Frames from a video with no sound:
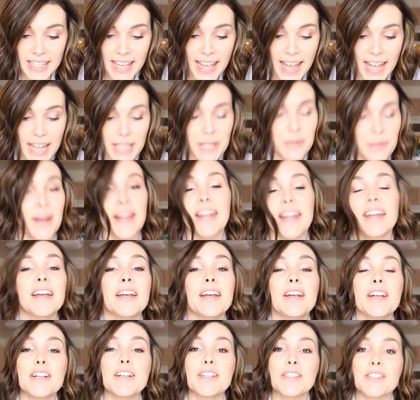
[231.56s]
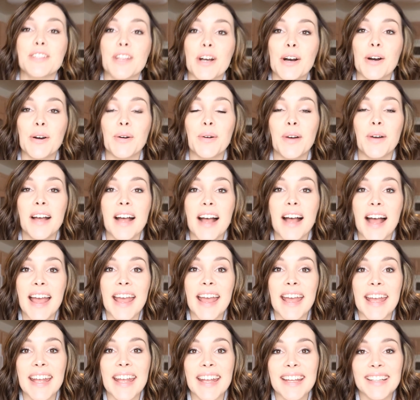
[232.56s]
Anyway, so
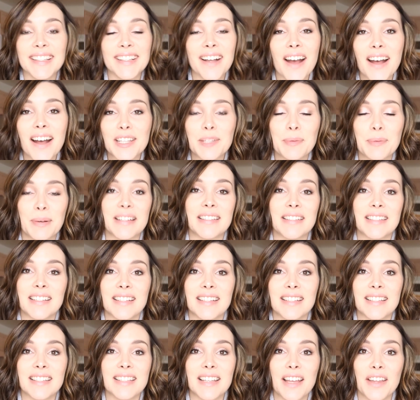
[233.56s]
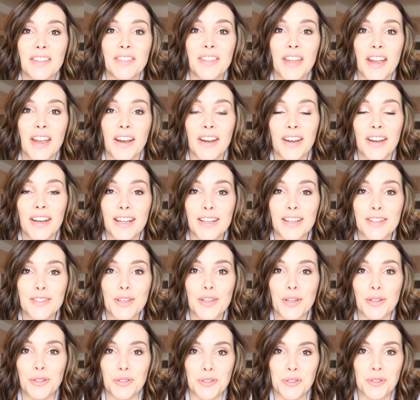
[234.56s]
in God's presence, there
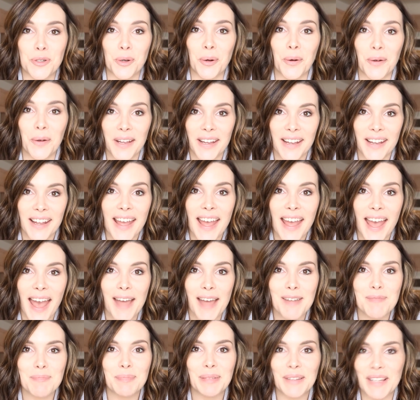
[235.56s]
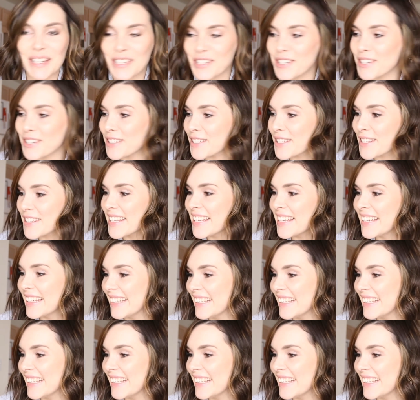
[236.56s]
is joy and pleasures.